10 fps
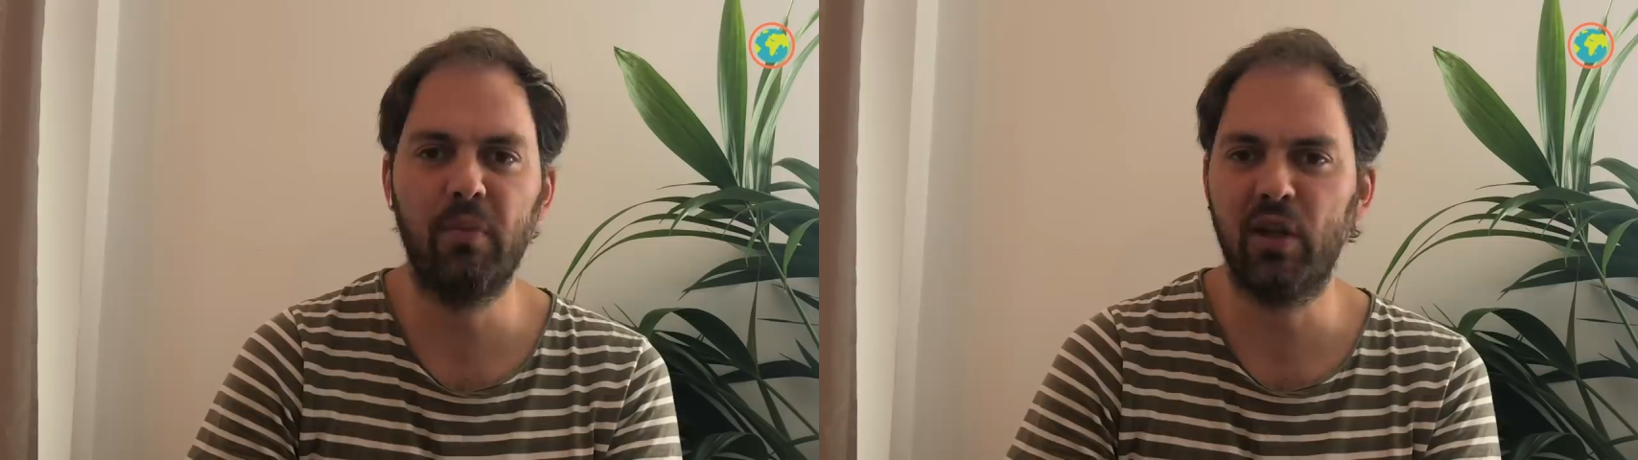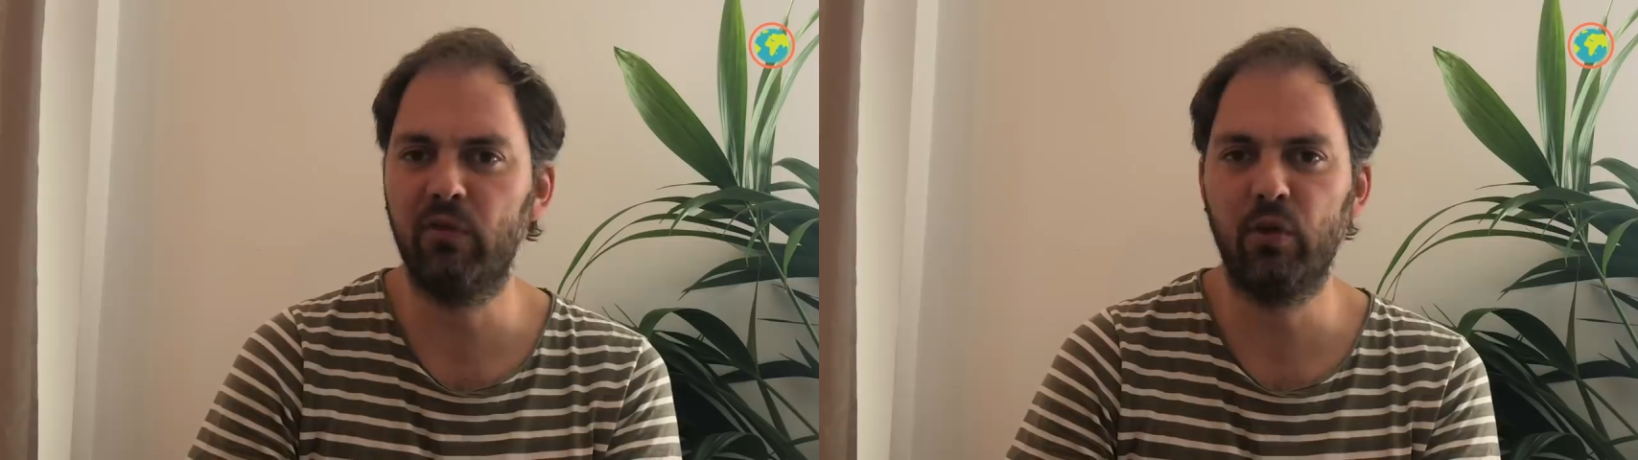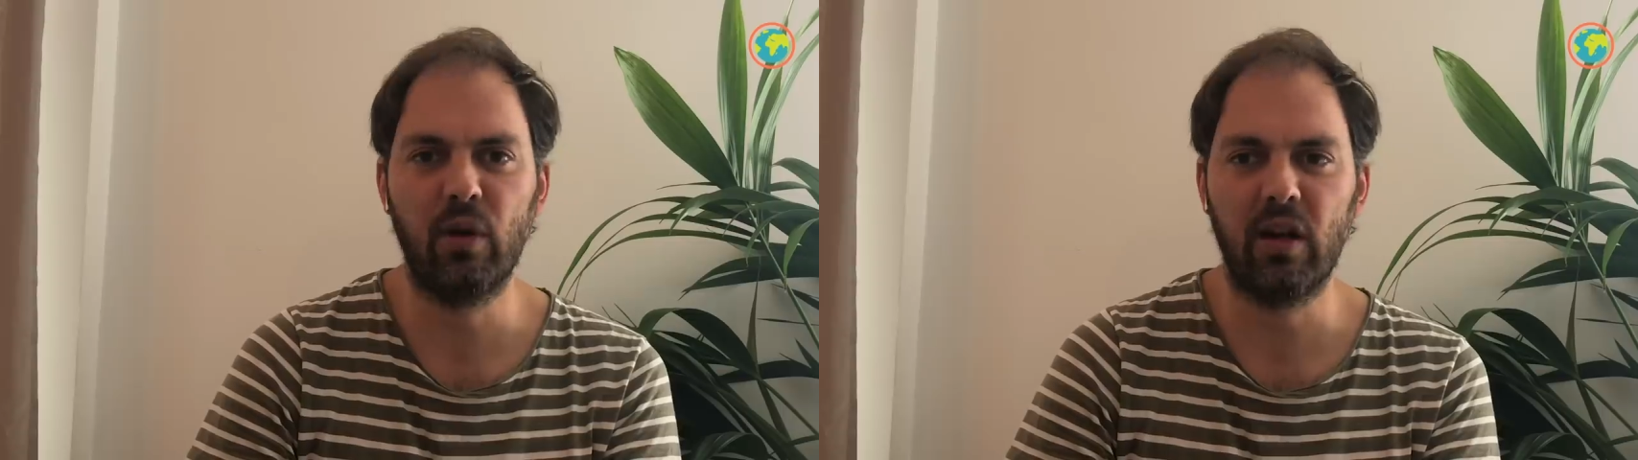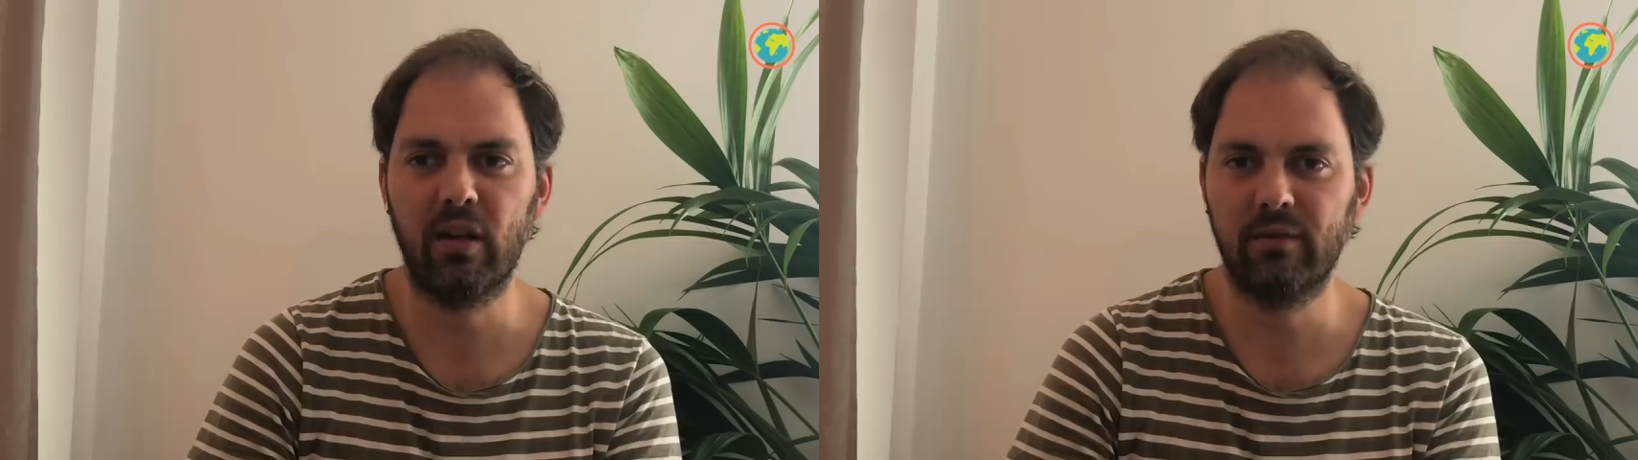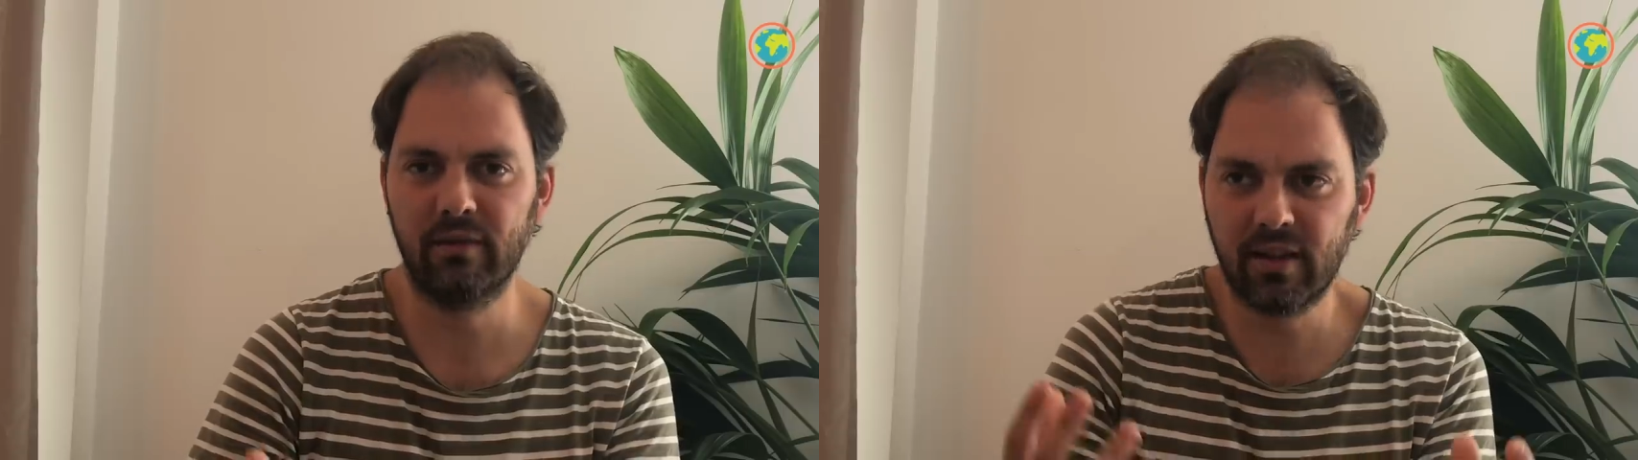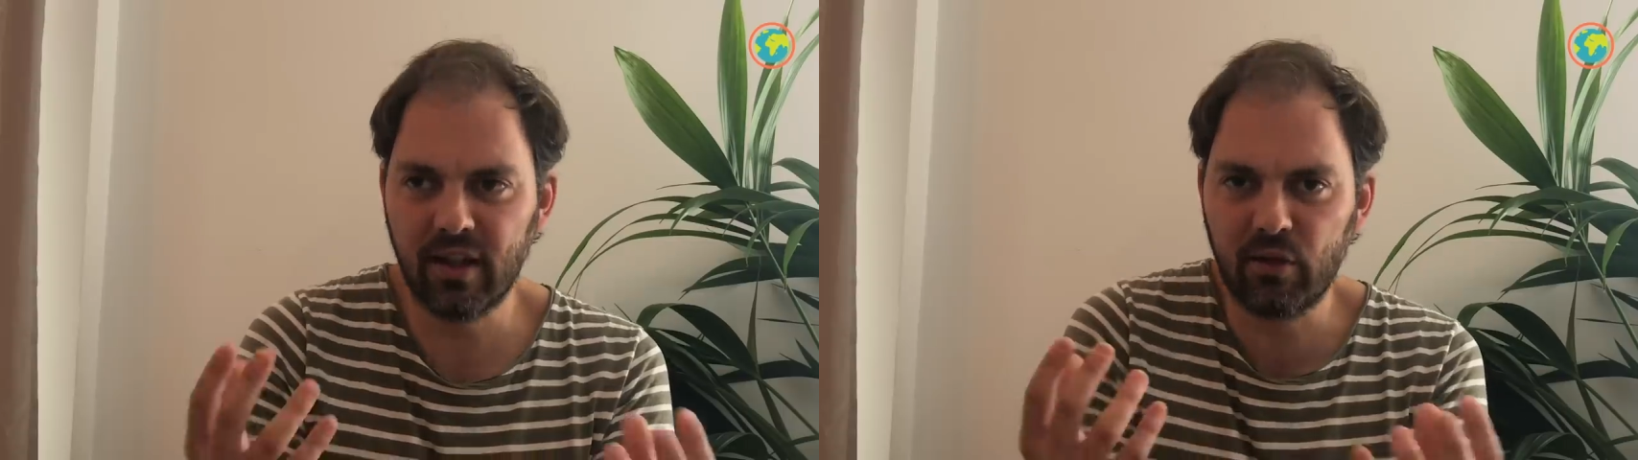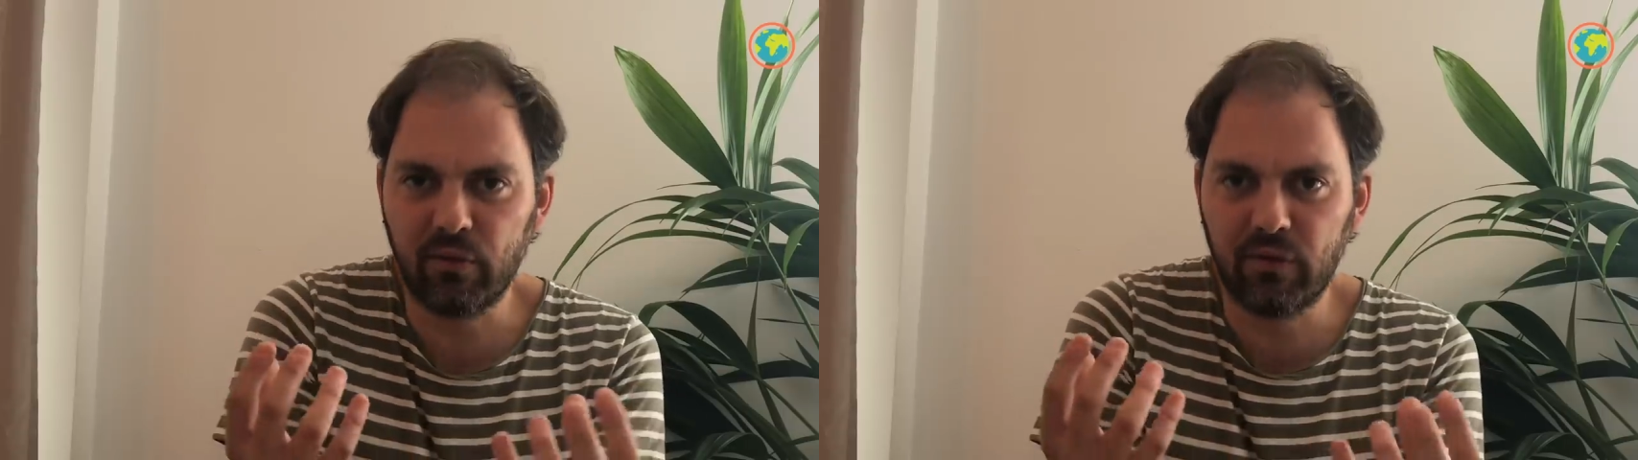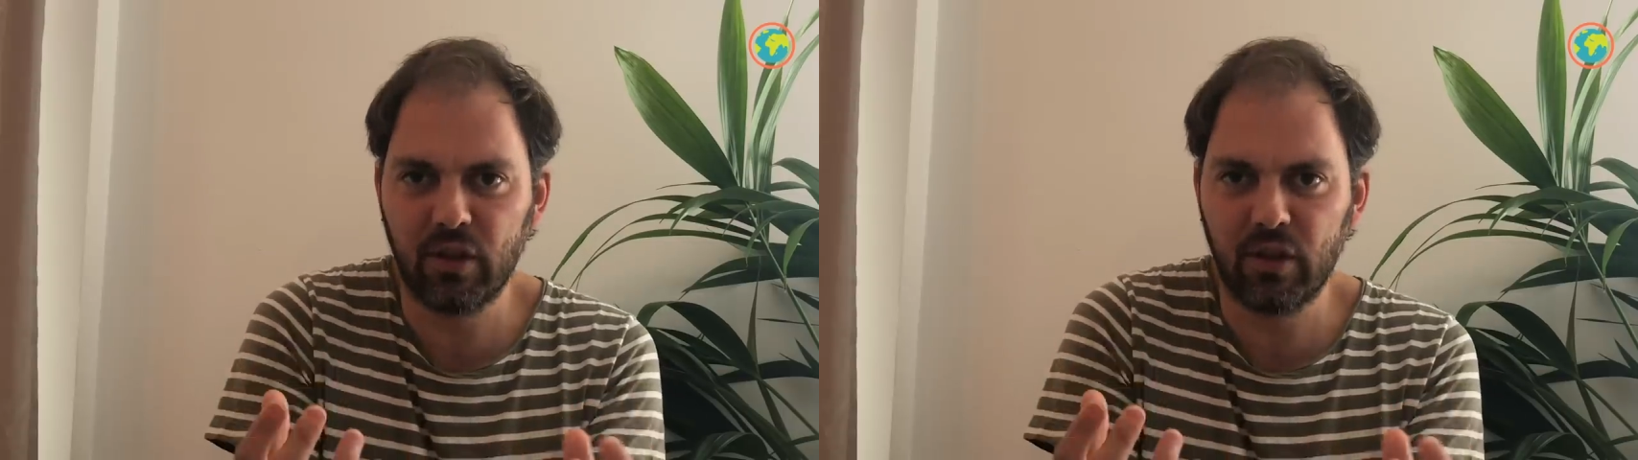many of you are kind of